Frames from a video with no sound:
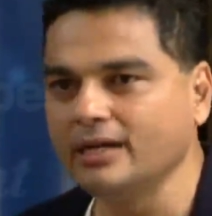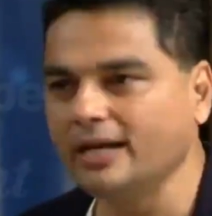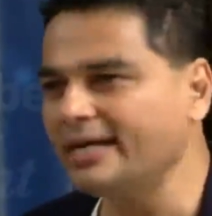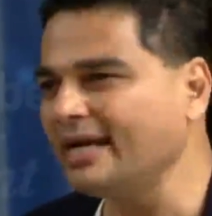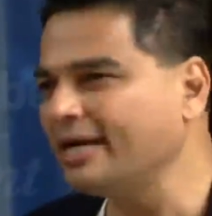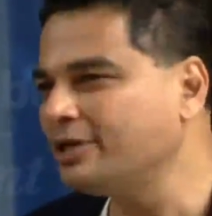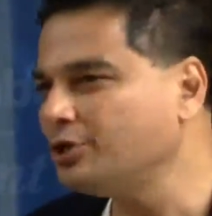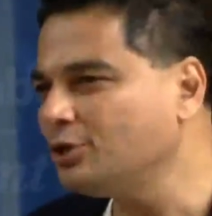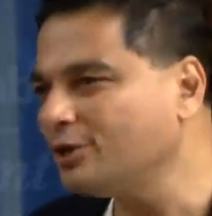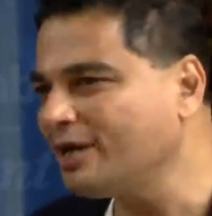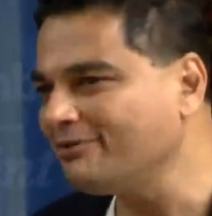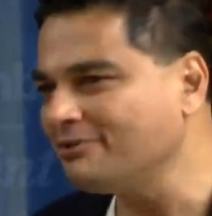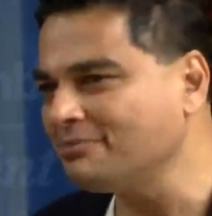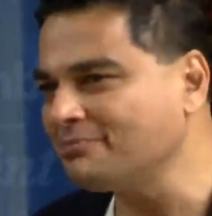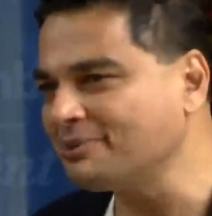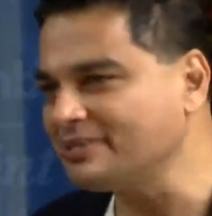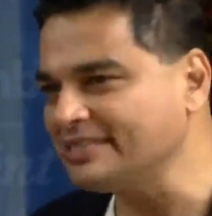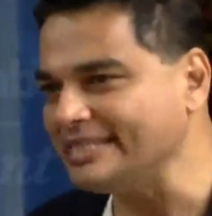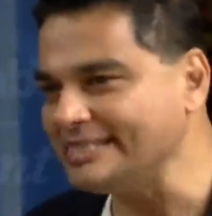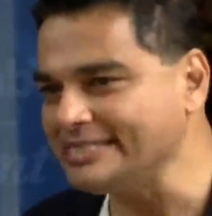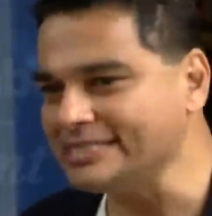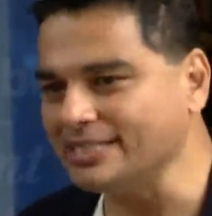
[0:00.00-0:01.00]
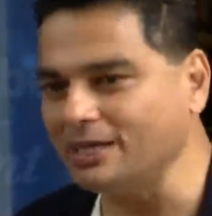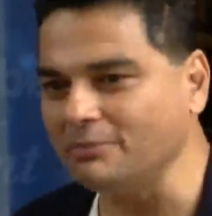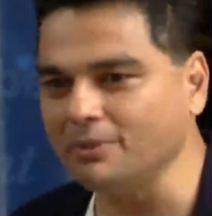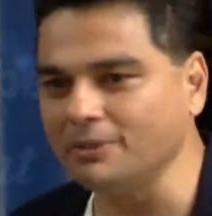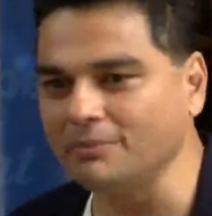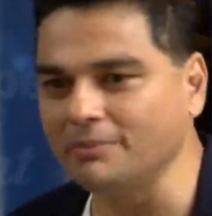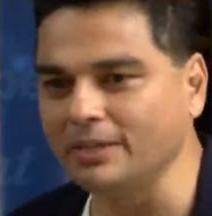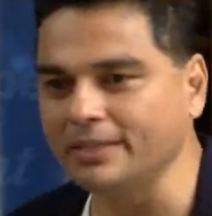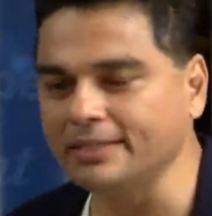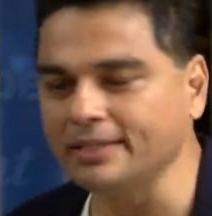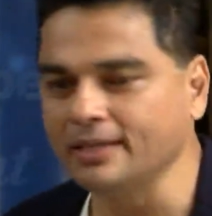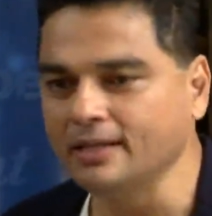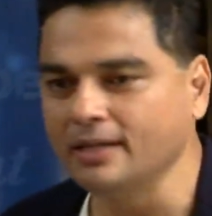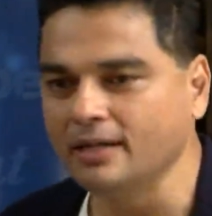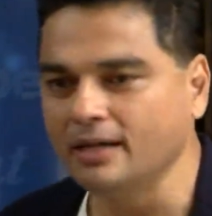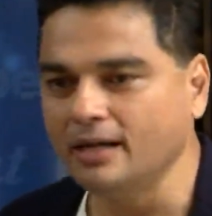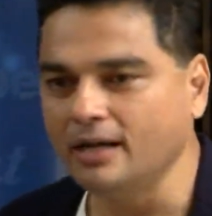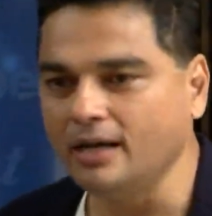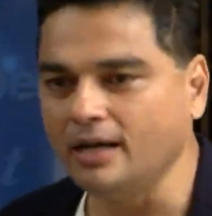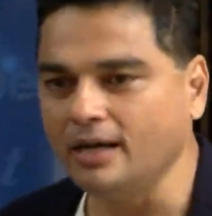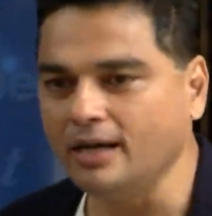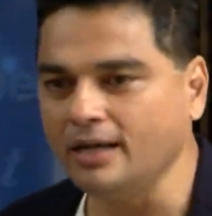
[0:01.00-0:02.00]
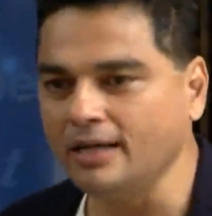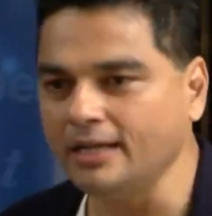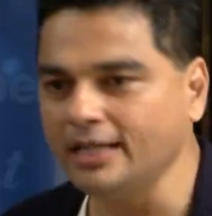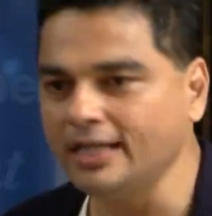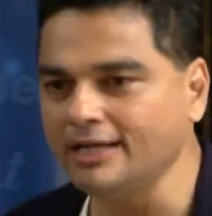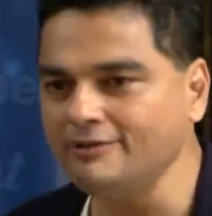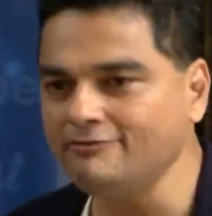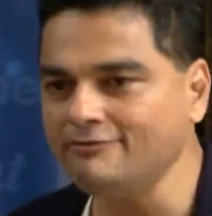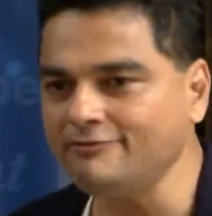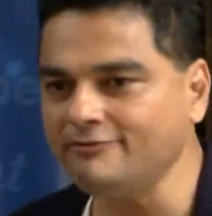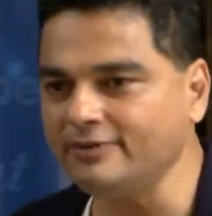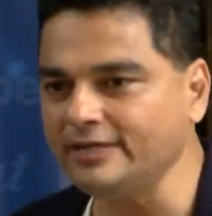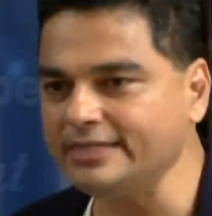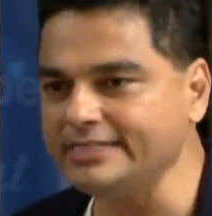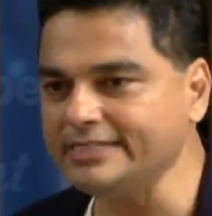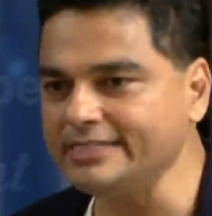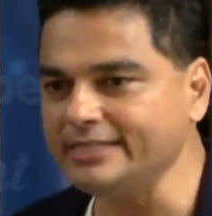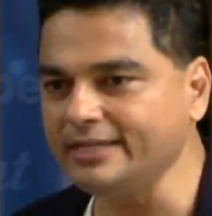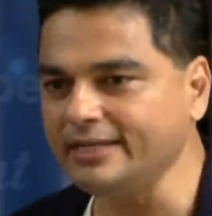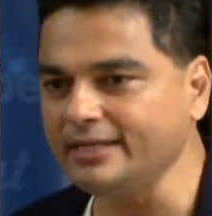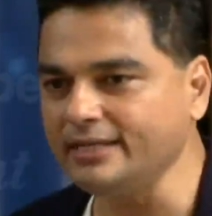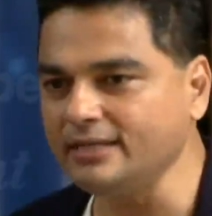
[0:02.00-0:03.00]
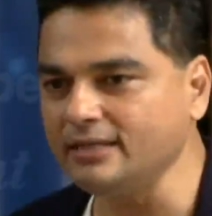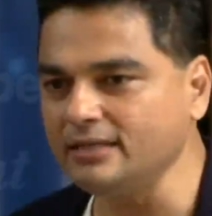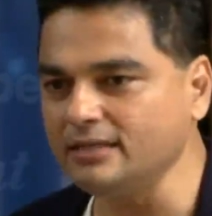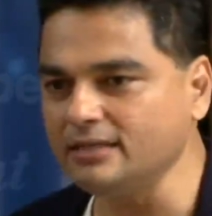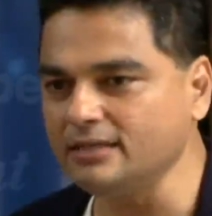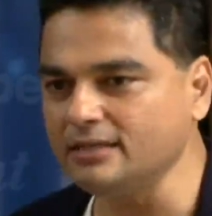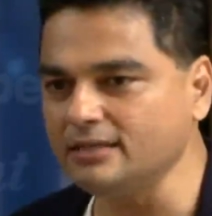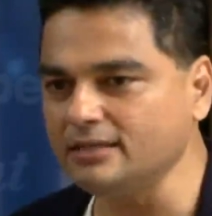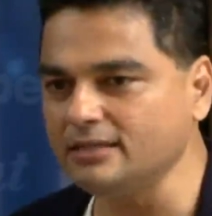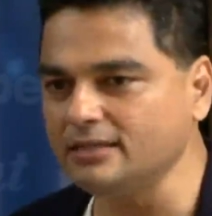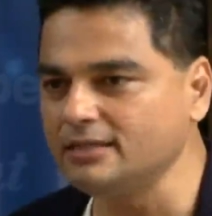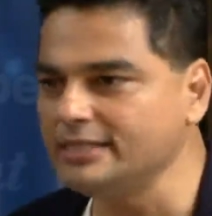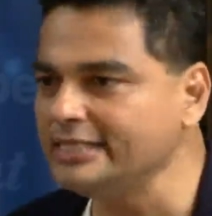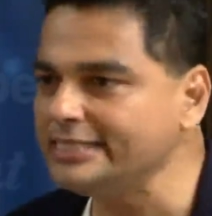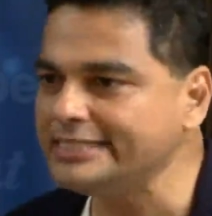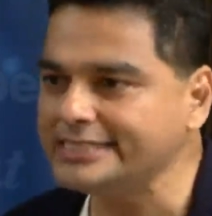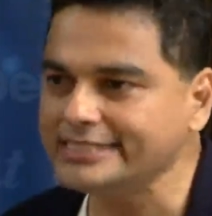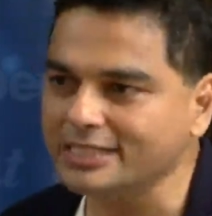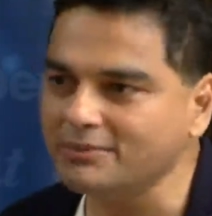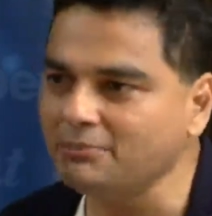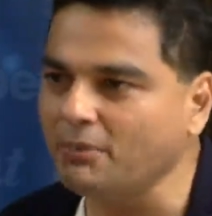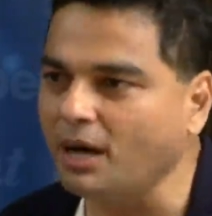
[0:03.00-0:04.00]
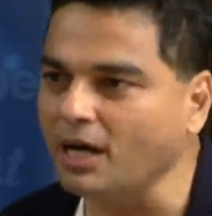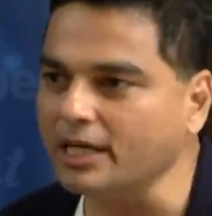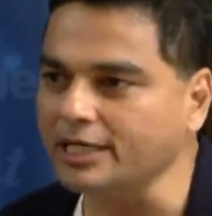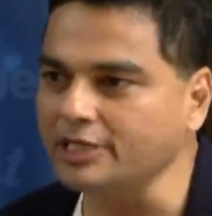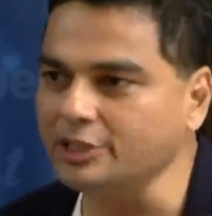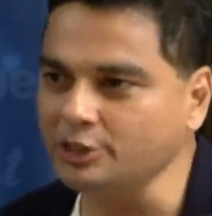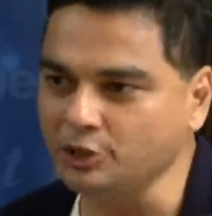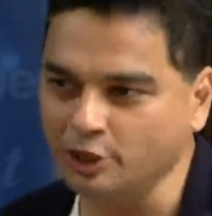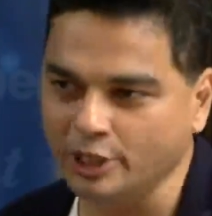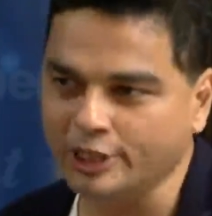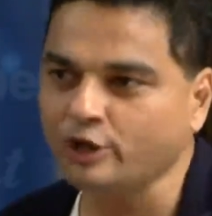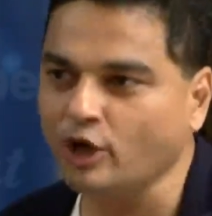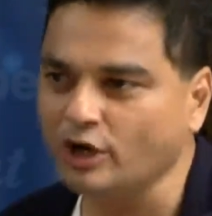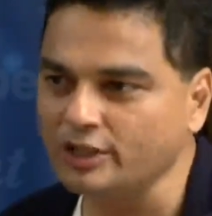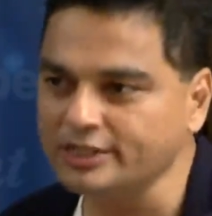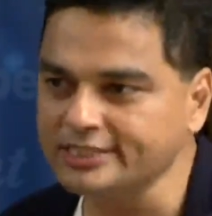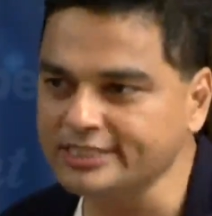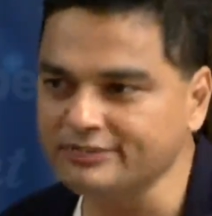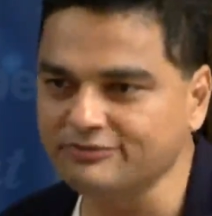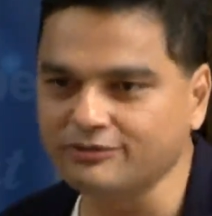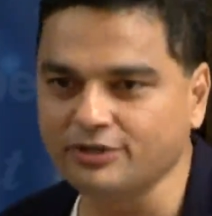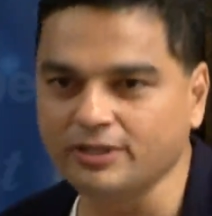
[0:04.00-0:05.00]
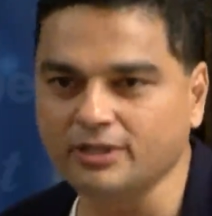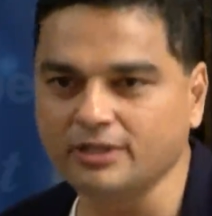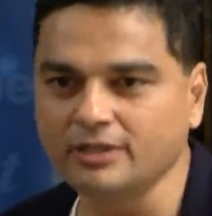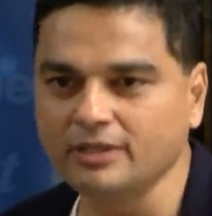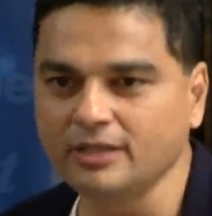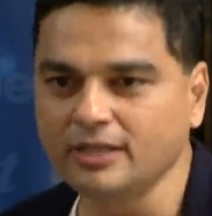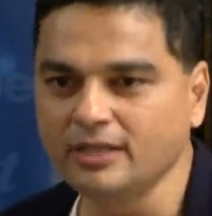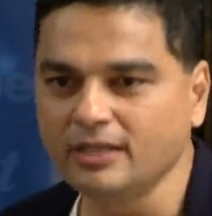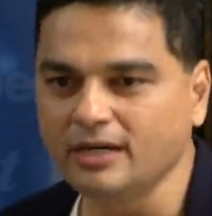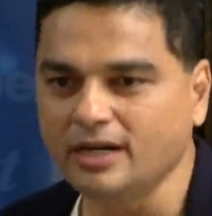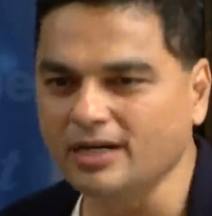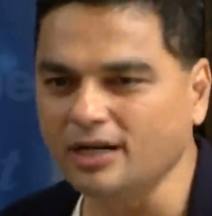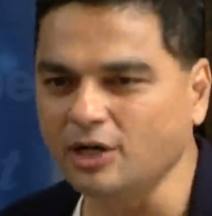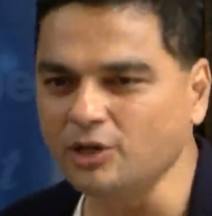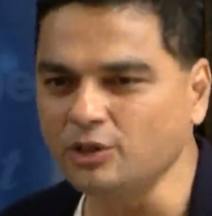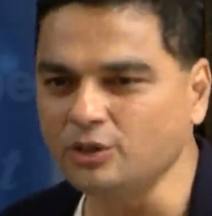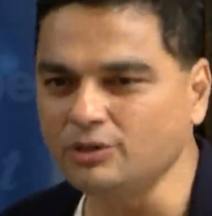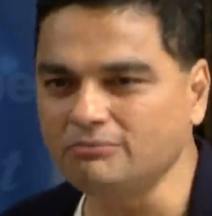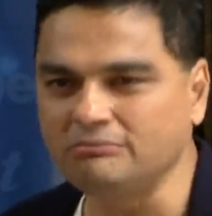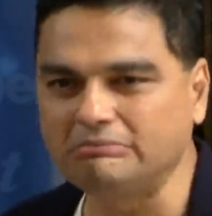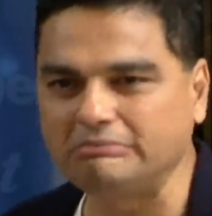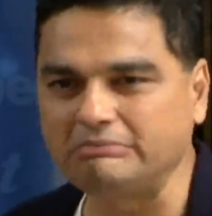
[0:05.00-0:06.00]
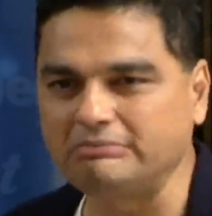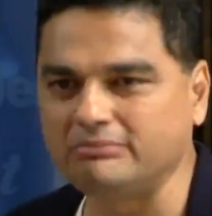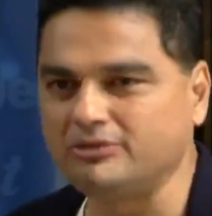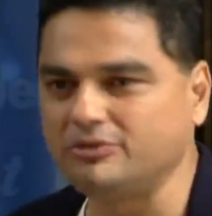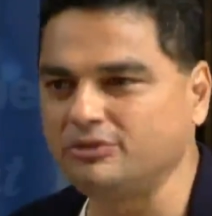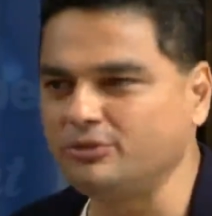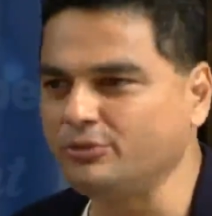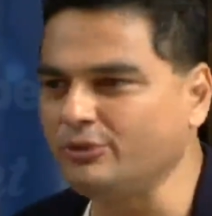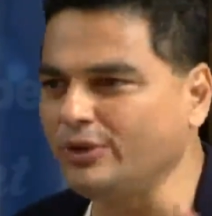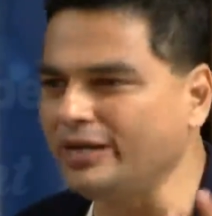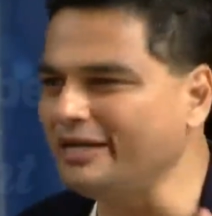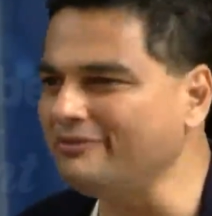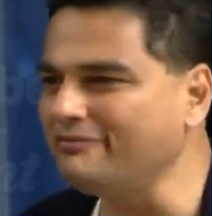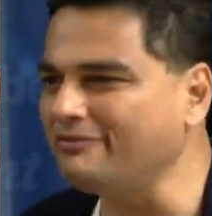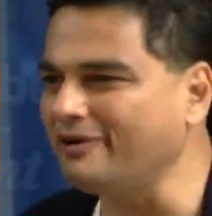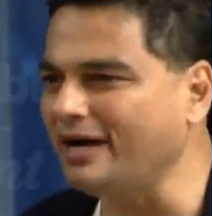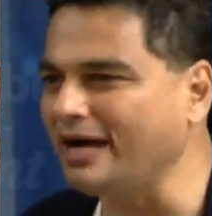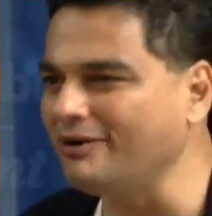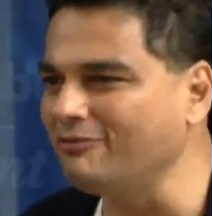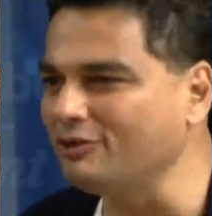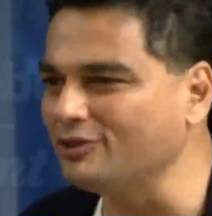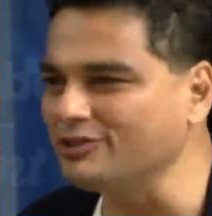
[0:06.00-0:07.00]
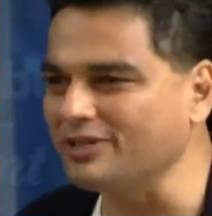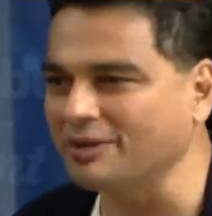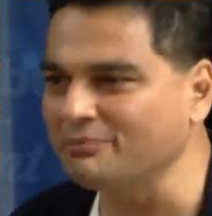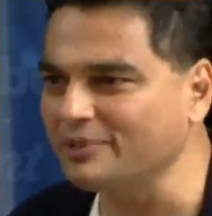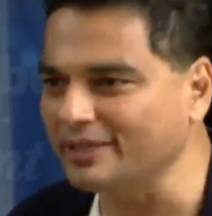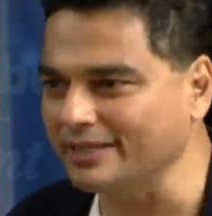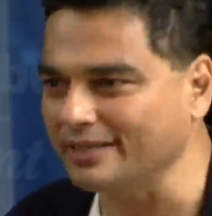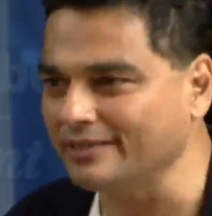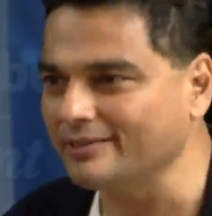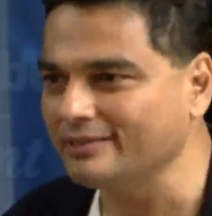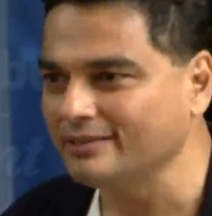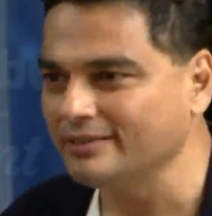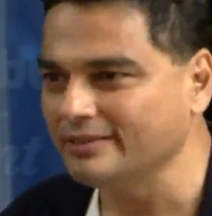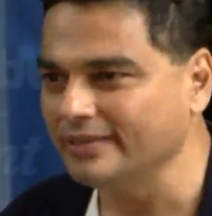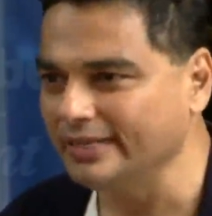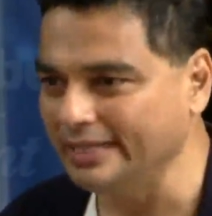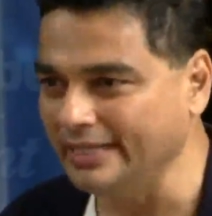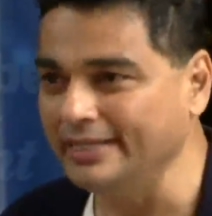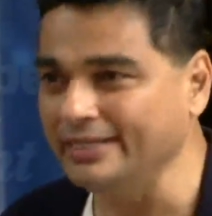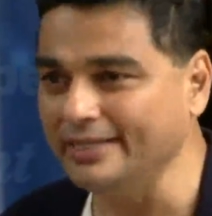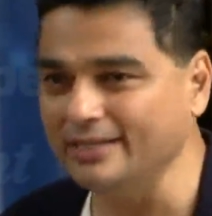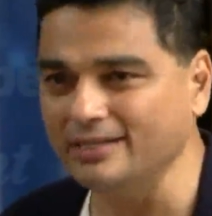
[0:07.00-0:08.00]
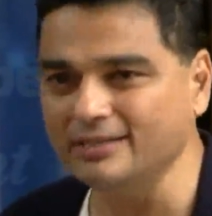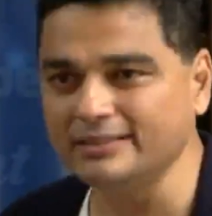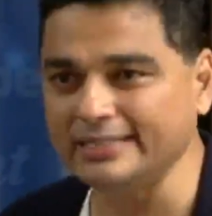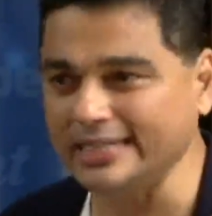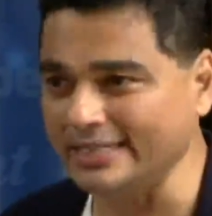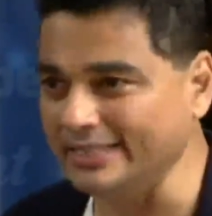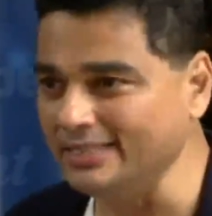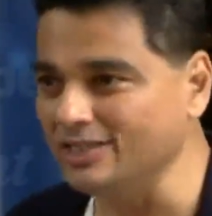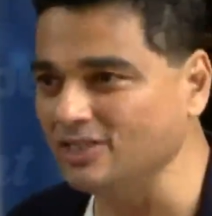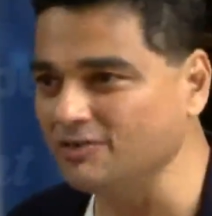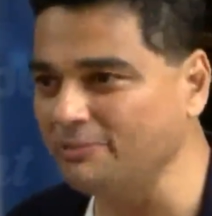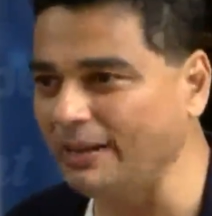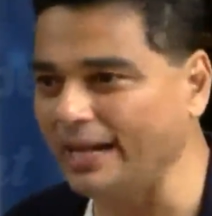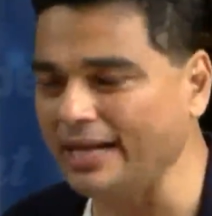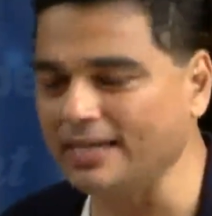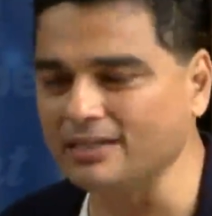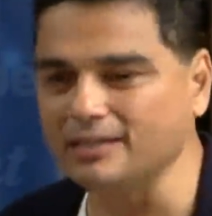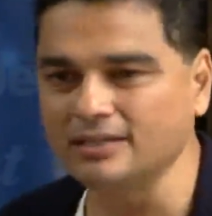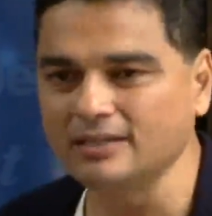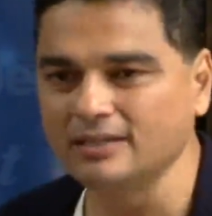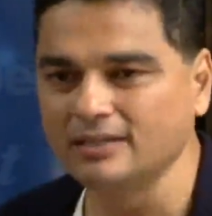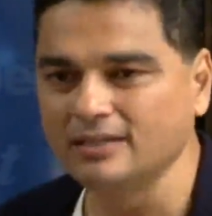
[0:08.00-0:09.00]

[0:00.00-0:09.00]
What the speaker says: and I don't have the precise number, but if, let's say, listed market unicorns were around 25 or something in India 10 years back,